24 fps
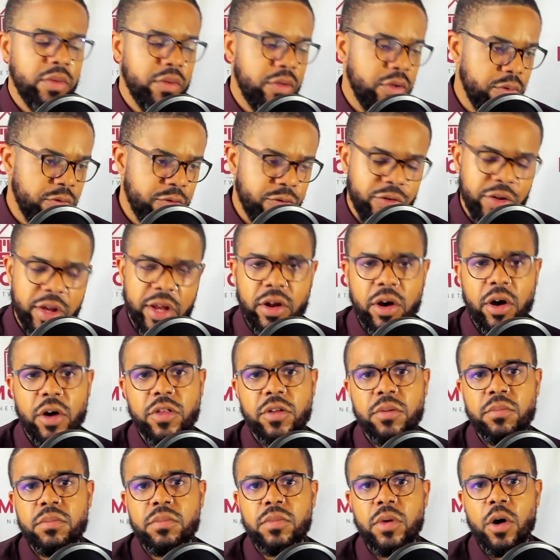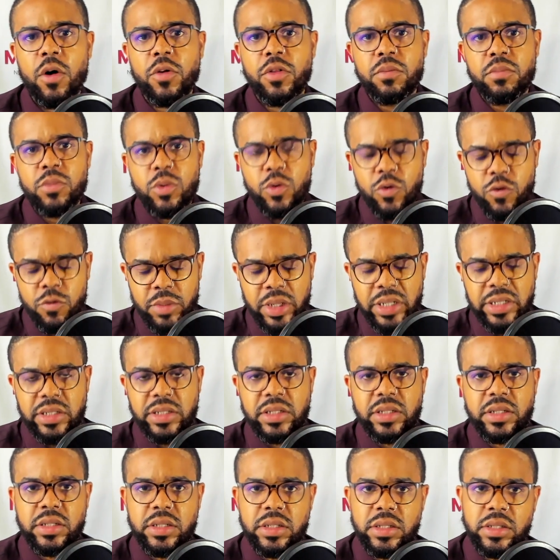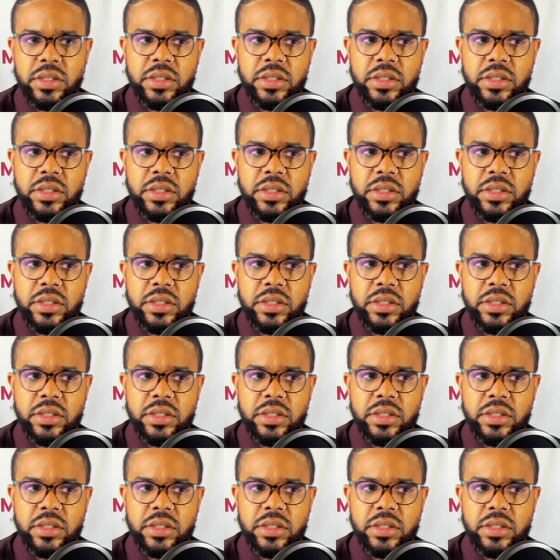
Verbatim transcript: you've seen all the, all the movements,